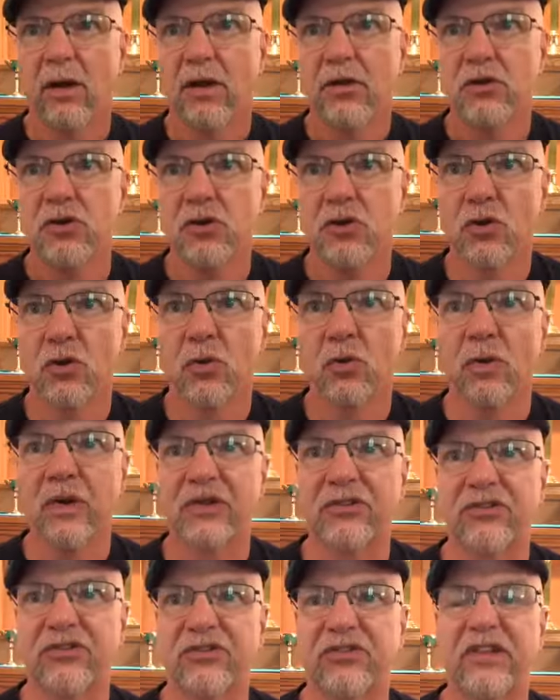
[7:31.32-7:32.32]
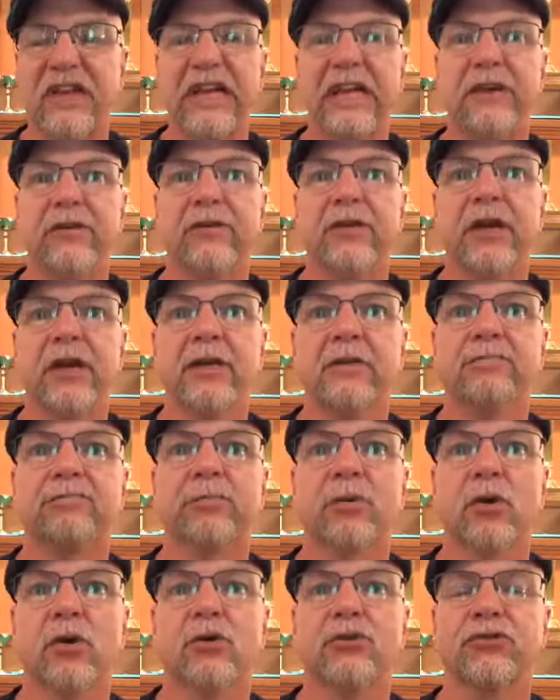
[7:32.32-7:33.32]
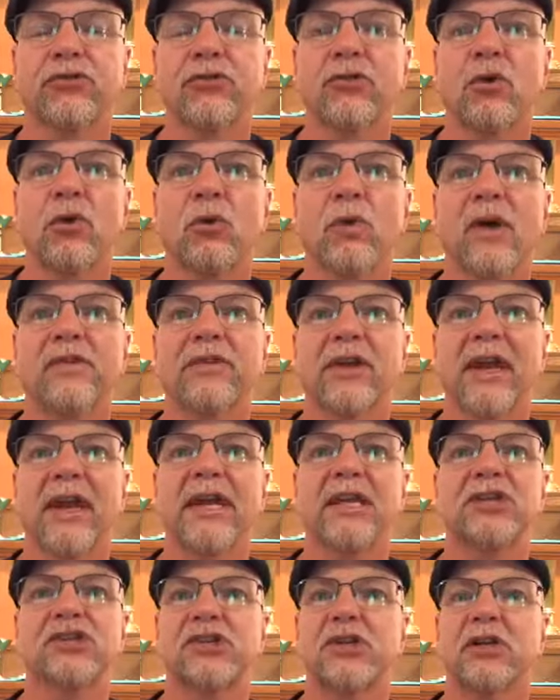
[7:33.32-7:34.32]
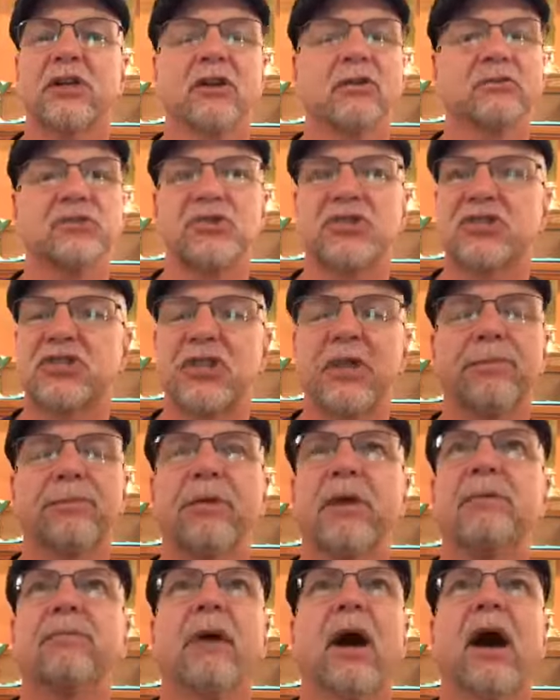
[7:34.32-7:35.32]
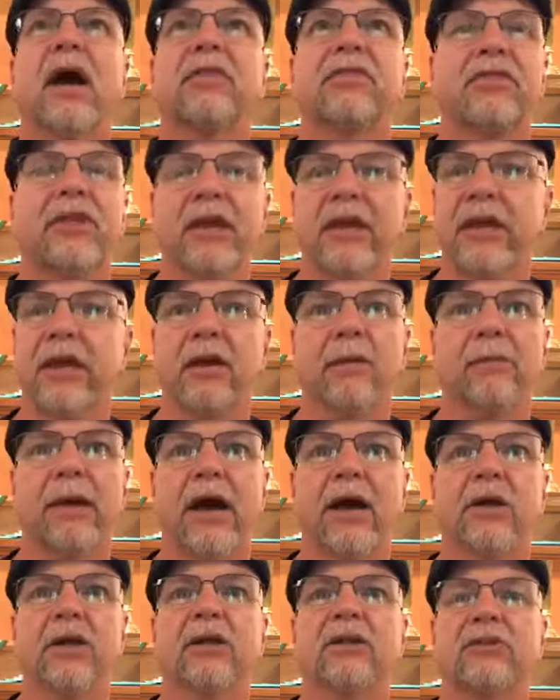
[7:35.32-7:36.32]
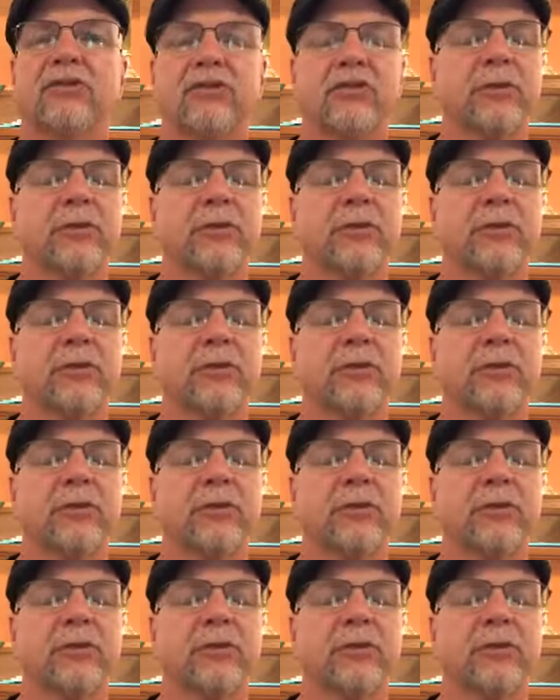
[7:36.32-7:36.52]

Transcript: you're receiving personal revelation simply by thinking about it,